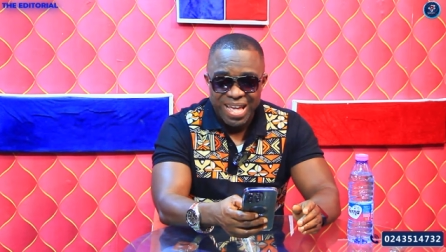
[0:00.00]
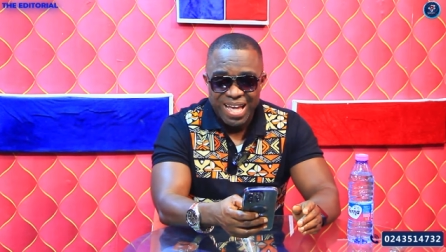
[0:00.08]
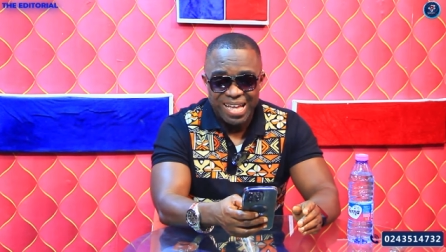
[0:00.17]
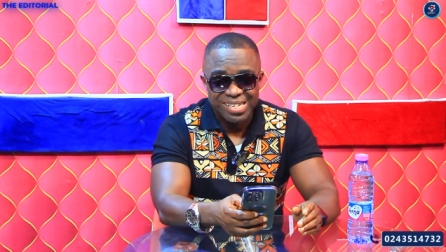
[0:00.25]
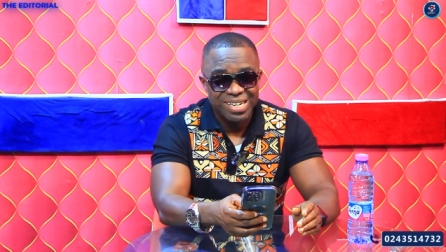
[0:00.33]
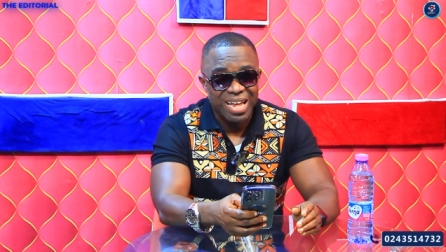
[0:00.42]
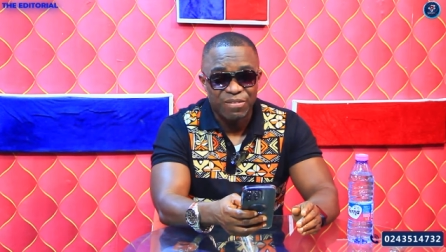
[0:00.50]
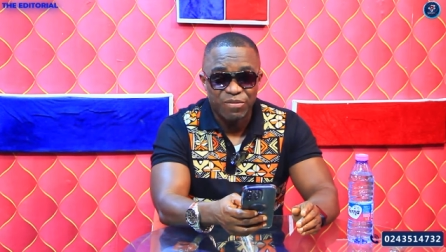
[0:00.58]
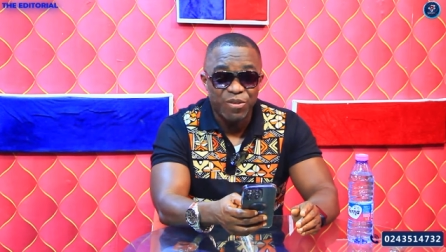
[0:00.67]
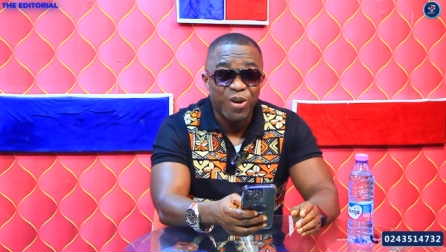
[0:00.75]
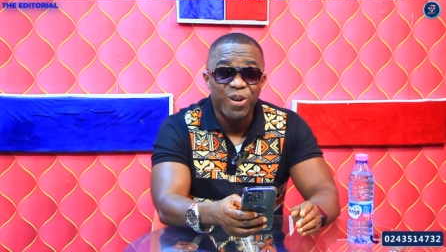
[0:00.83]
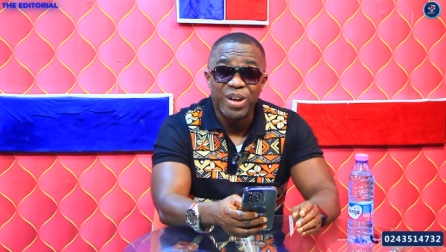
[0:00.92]
And slide
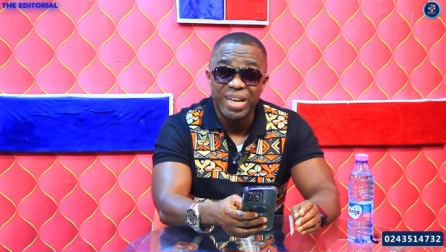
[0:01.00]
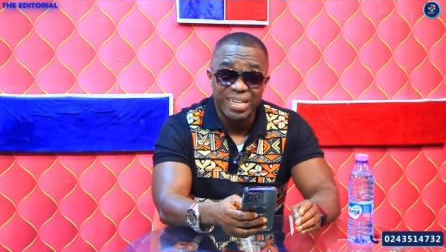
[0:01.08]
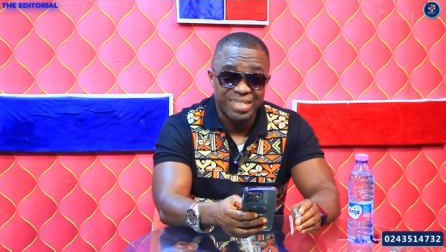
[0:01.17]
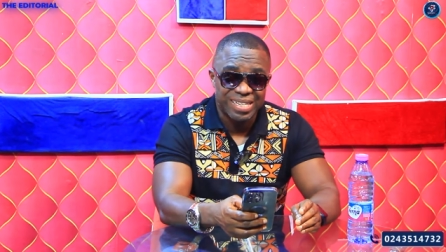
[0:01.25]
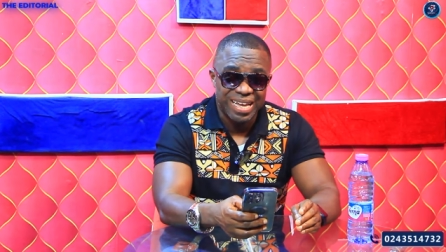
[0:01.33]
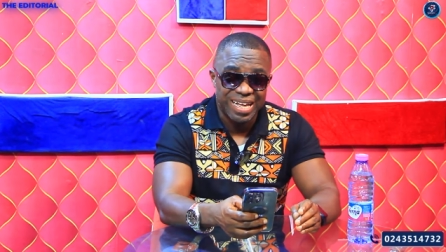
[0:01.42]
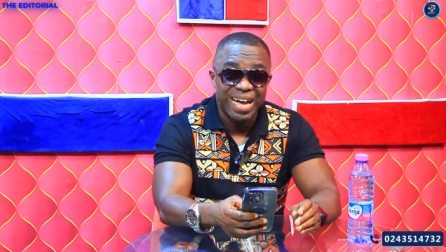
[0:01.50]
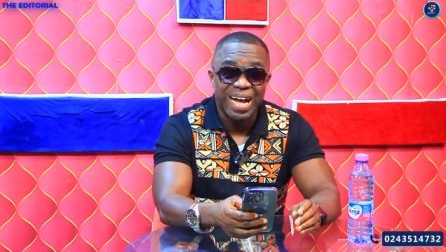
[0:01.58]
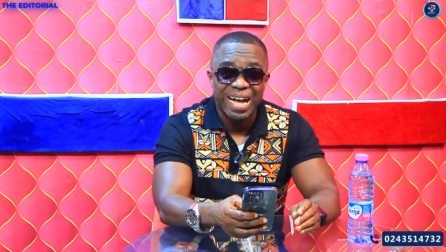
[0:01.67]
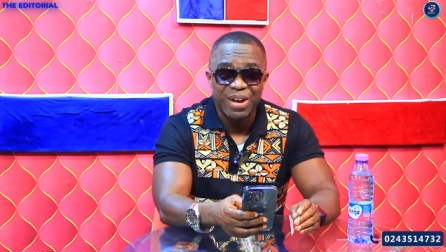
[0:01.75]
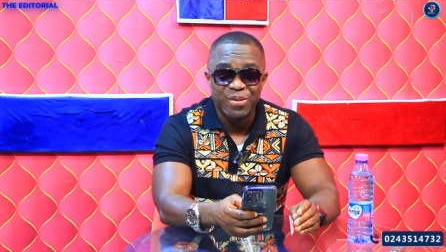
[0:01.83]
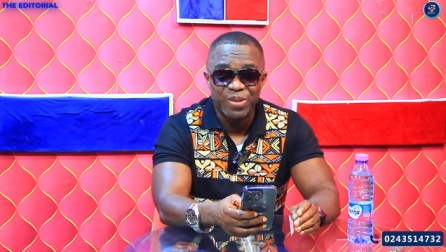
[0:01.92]
4 is a
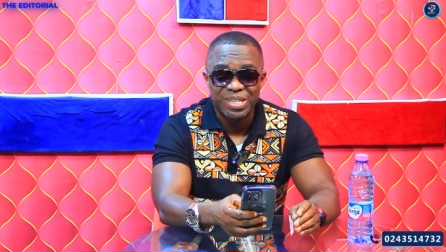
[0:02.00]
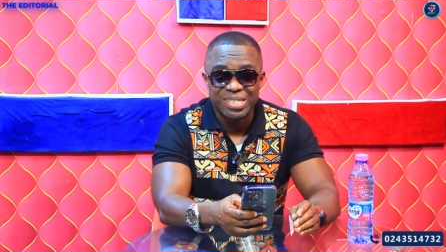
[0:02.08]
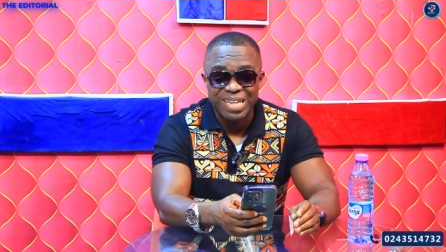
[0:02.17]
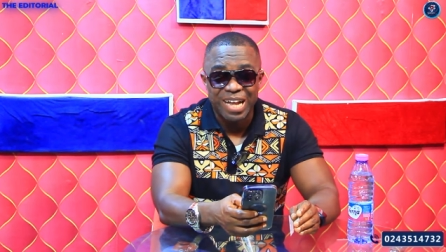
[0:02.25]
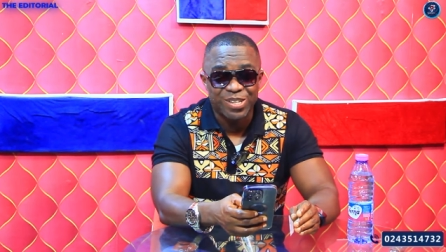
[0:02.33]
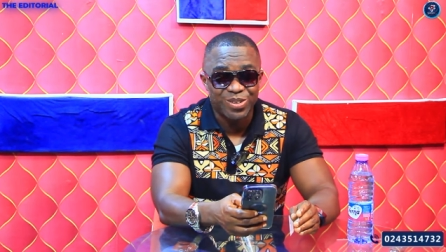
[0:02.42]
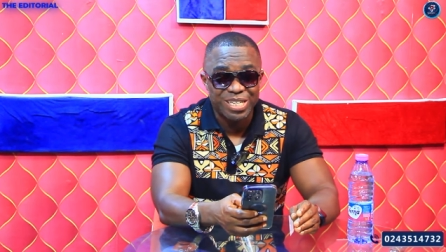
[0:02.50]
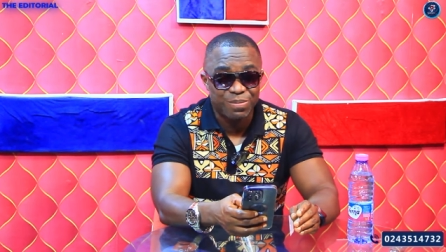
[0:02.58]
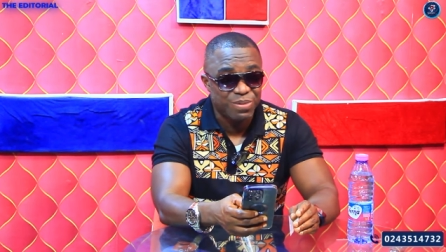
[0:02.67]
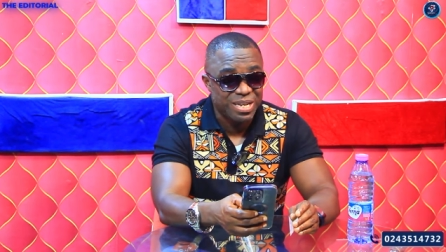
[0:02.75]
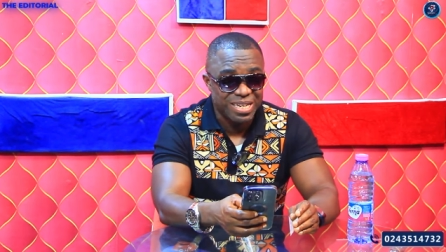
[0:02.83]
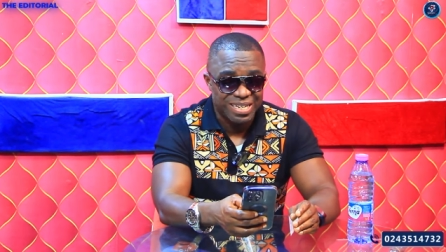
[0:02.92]
car which is actually
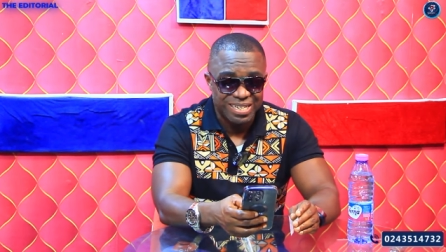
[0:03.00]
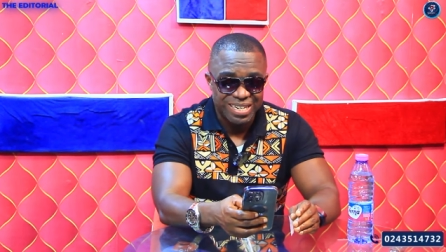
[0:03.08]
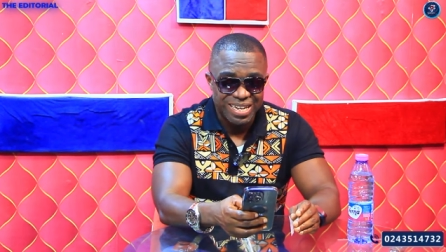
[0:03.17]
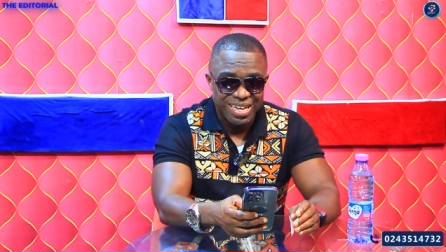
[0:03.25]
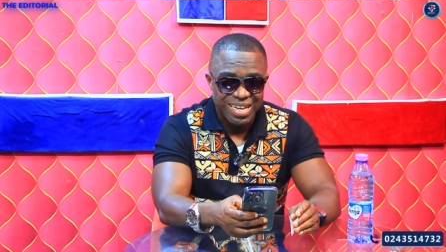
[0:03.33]
speeding